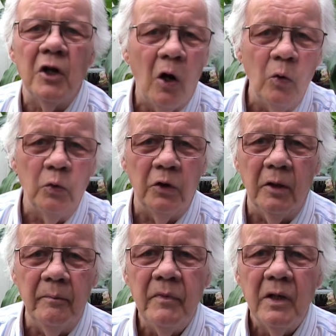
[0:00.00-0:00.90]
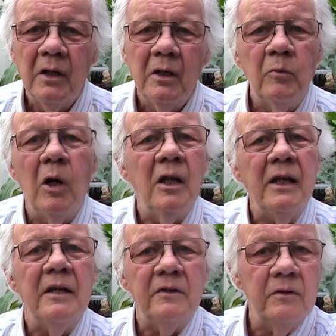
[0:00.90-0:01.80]
to hold them while I
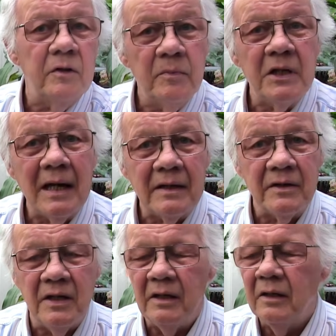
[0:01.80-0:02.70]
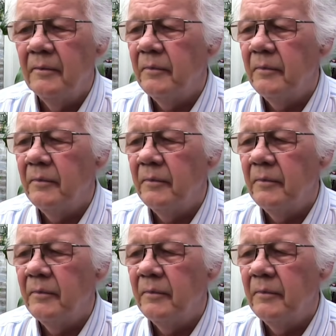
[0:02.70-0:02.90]
get some tacks in.